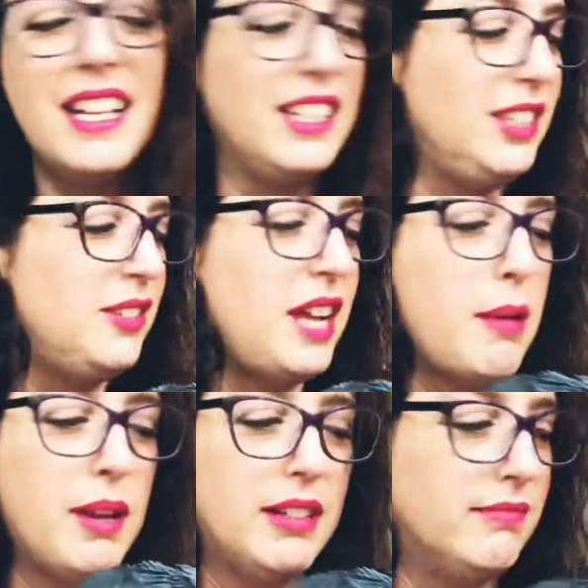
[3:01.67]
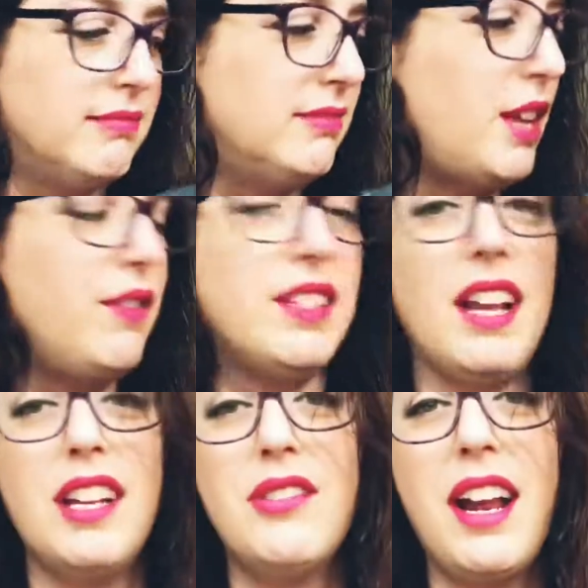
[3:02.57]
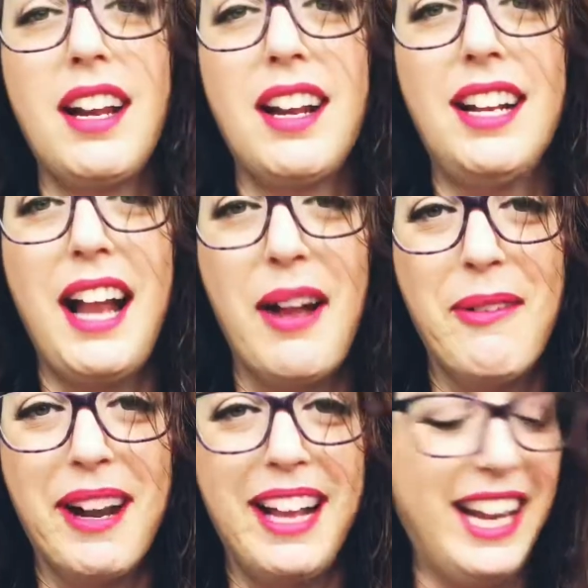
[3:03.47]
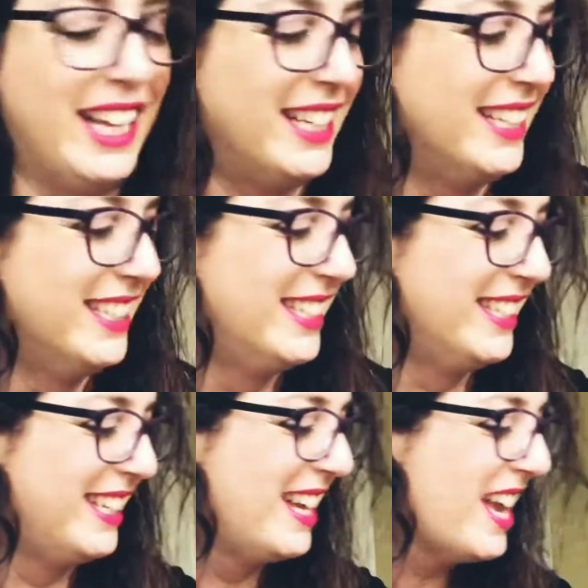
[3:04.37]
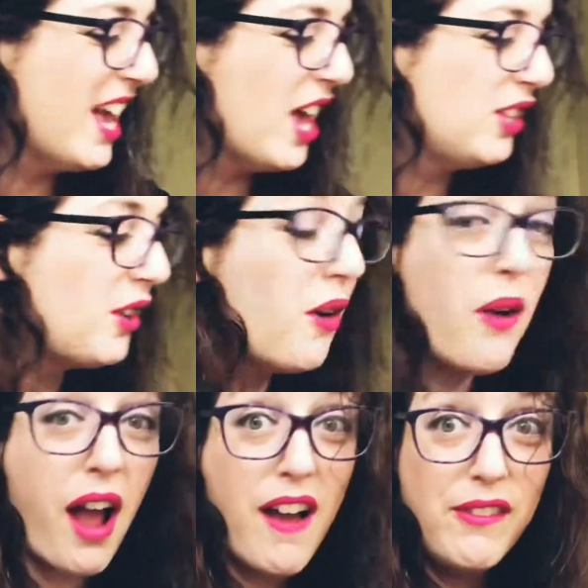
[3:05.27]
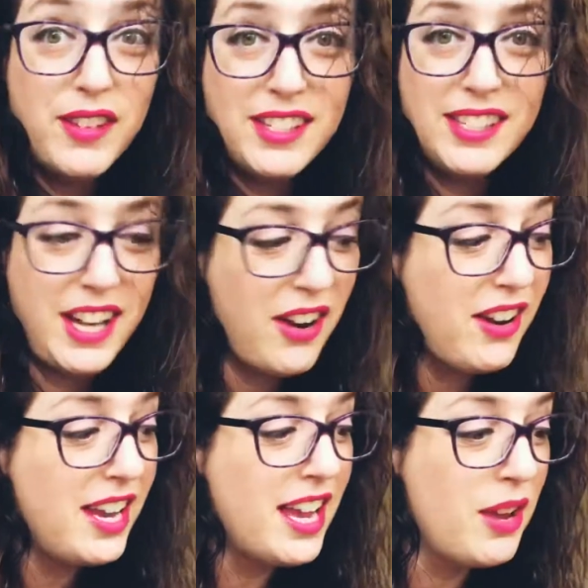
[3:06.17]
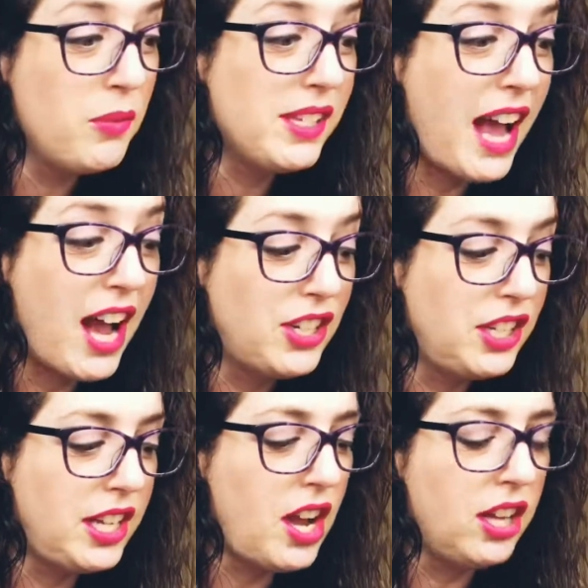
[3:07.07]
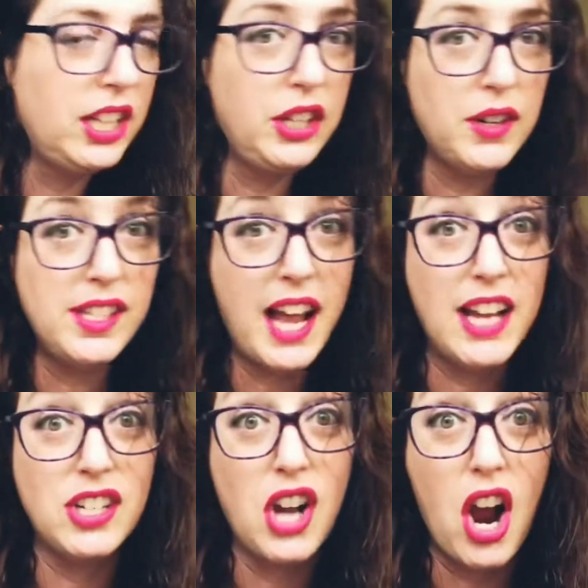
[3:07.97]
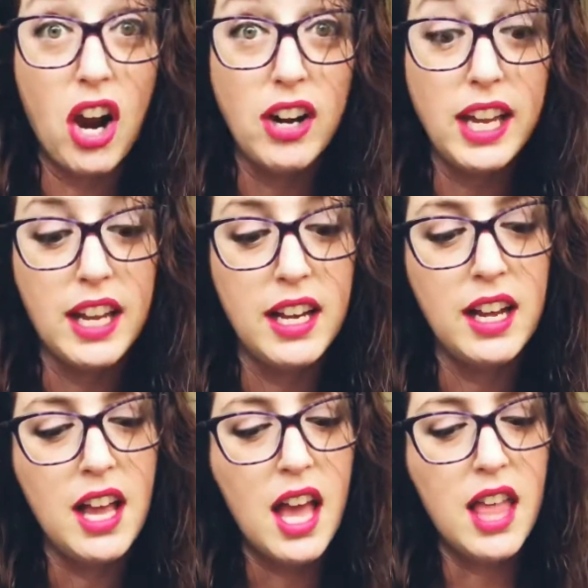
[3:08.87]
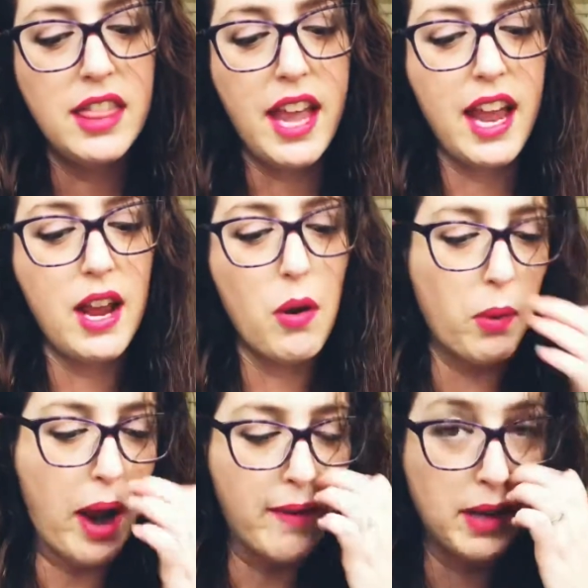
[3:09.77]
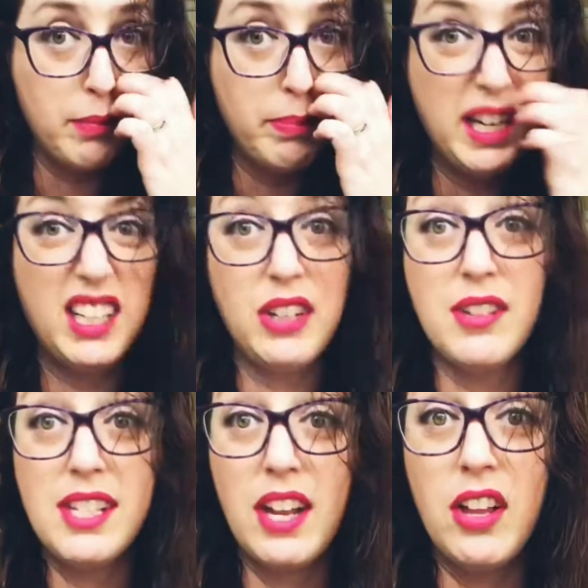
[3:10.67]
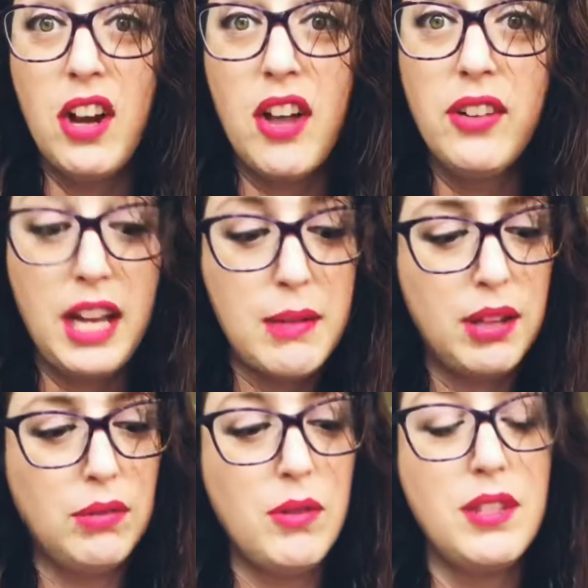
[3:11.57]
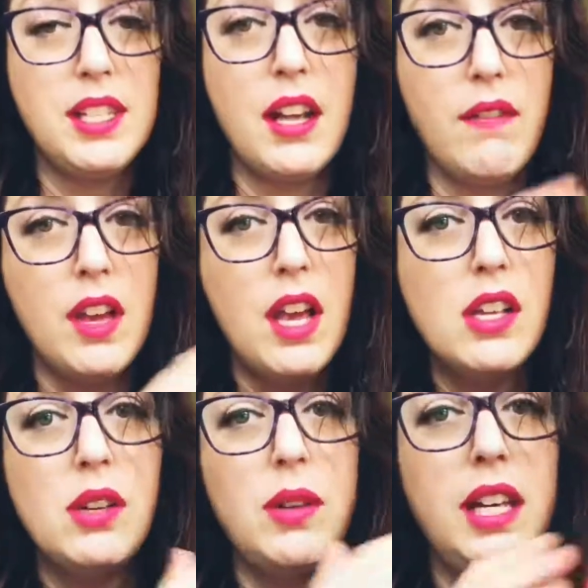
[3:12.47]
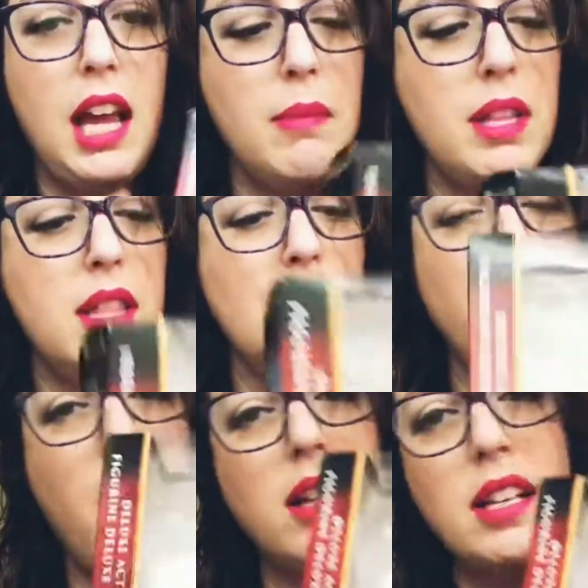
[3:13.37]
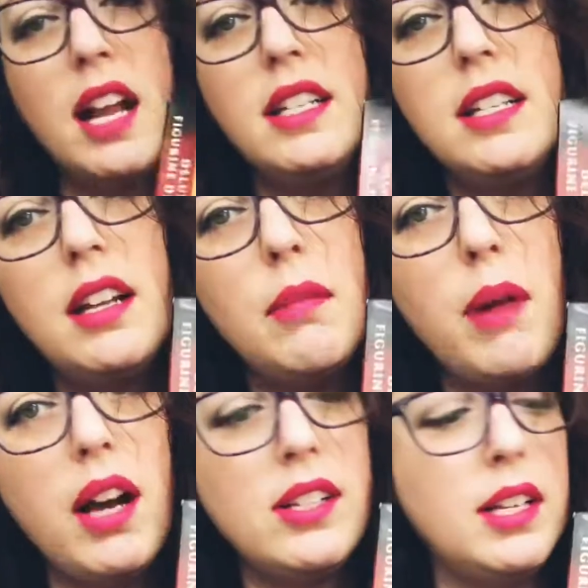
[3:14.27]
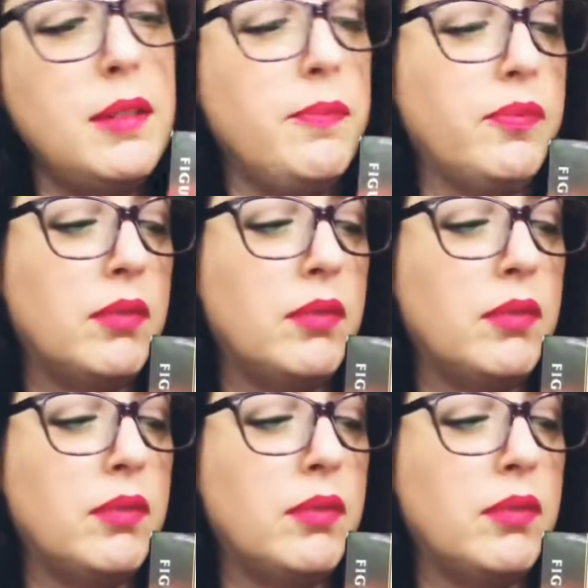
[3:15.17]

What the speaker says: and you name it. If it's got a dragon on it, I want it. So Viserion was actually on clearance at Target. They were having a big clearance sale on all their Game of Thrones stuff. So he came in this box, and I did unbox him